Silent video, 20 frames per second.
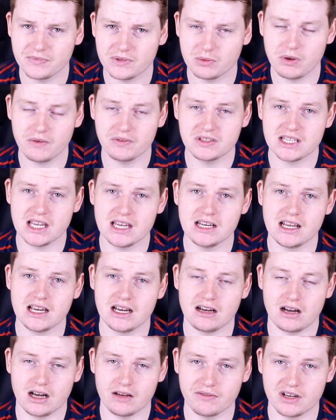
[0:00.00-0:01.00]
We've seen
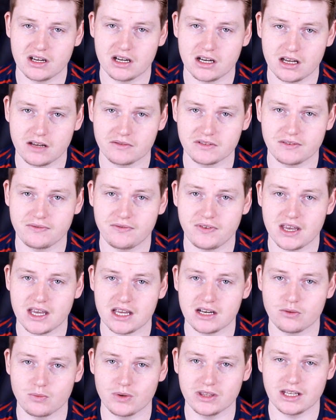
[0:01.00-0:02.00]
how other halves have
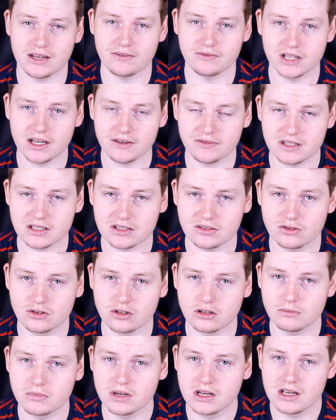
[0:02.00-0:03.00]
fared when they've left the
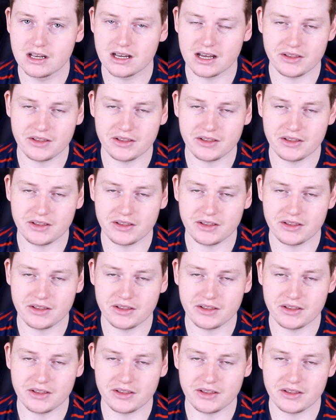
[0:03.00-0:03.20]
Storm.